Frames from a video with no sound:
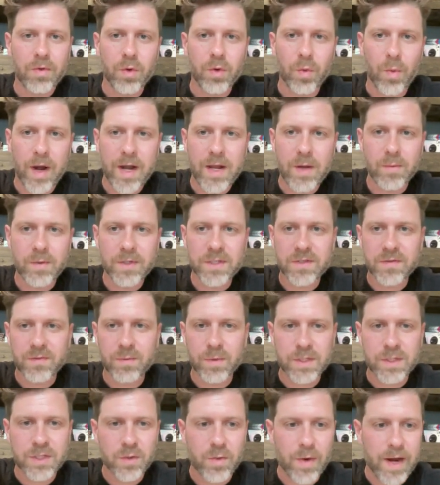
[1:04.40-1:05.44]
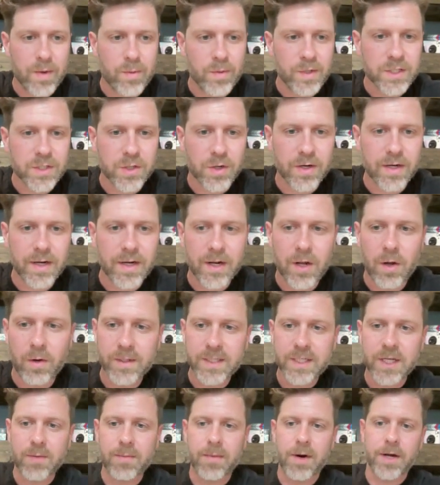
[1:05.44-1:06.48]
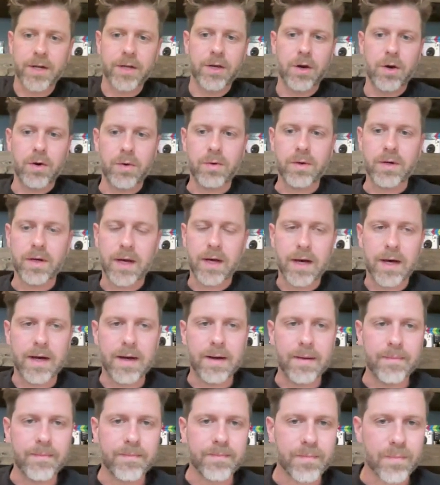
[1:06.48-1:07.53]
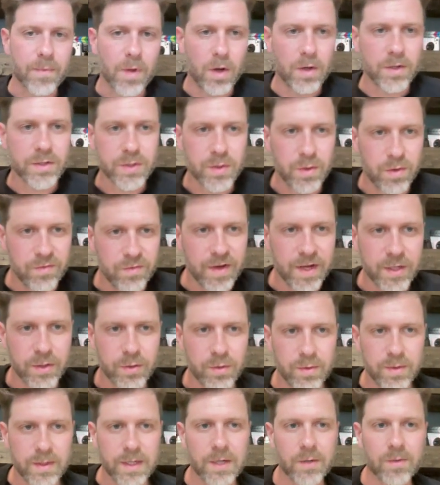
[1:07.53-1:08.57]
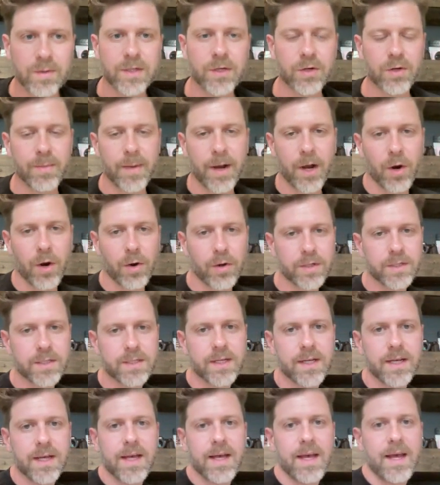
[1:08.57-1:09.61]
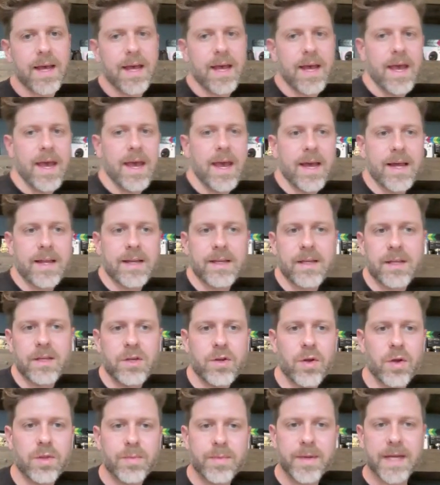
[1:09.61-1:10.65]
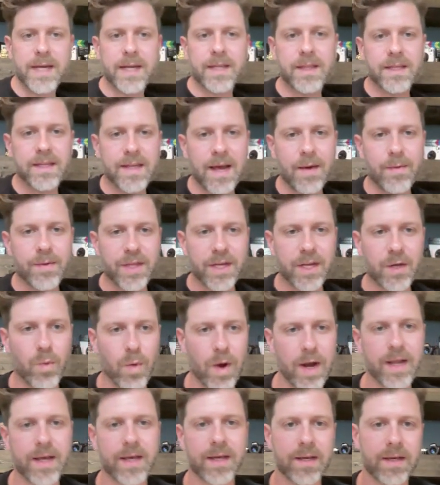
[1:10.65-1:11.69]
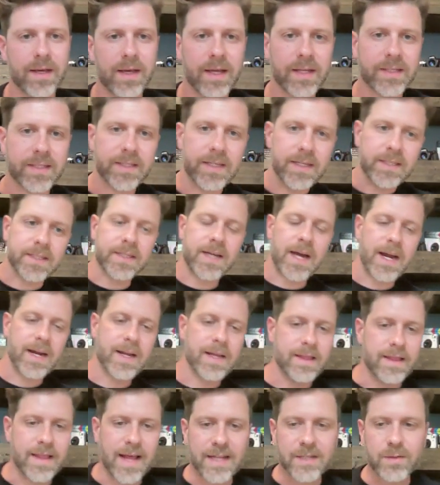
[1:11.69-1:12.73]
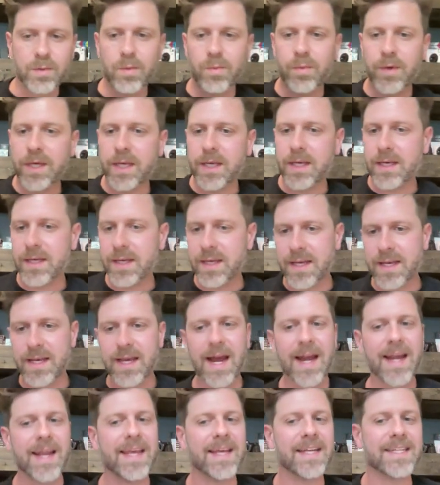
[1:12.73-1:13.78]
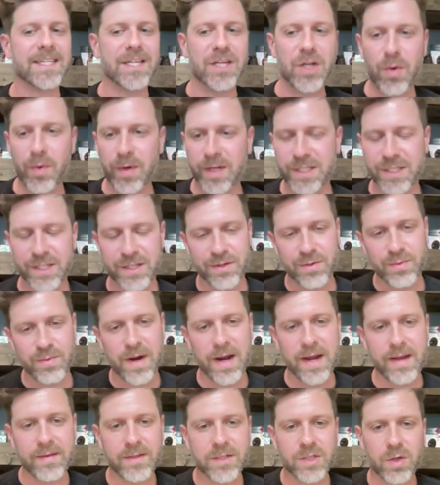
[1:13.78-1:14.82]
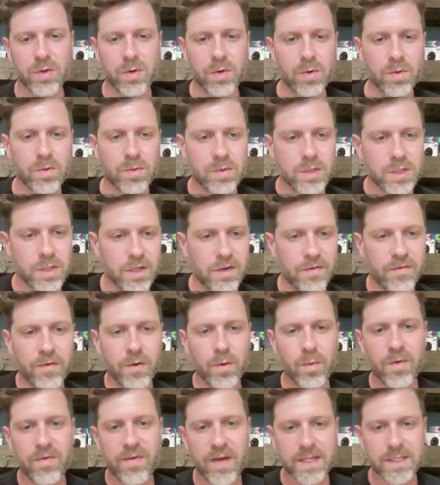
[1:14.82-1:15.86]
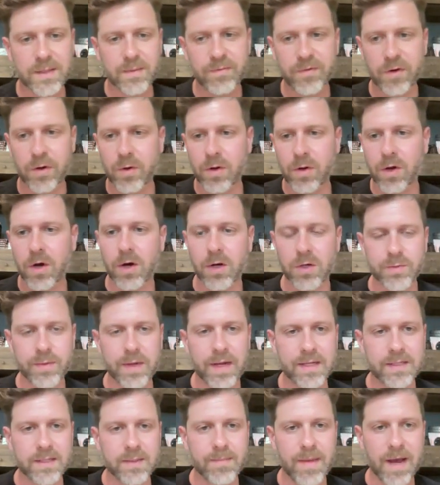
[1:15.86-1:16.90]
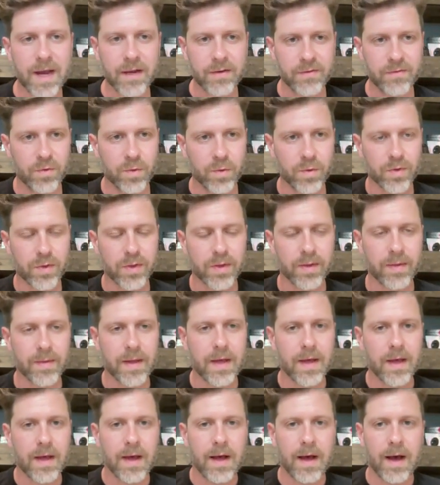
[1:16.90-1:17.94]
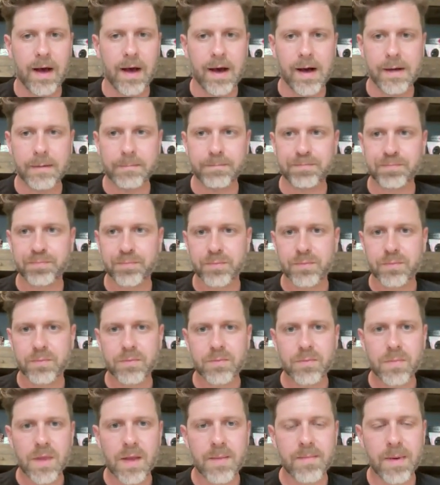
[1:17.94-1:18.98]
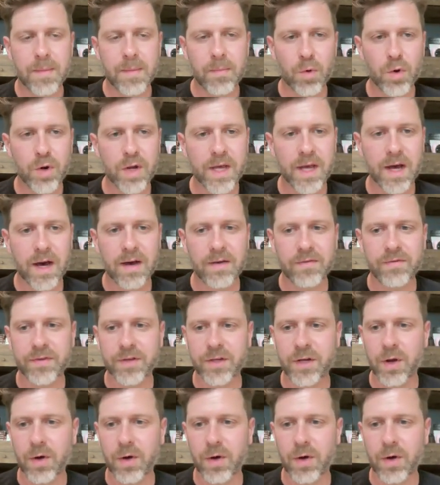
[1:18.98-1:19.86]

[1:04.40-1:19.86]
the wedding was great. We started at Hotel Monaco, also a venue near and dear to my heart. And the beginning of the day with any wedding, it's kind of that's when we kind of get to know each other, right? So Jillian and Phil, we've had some phone calls, we had some back and forth, but morning of,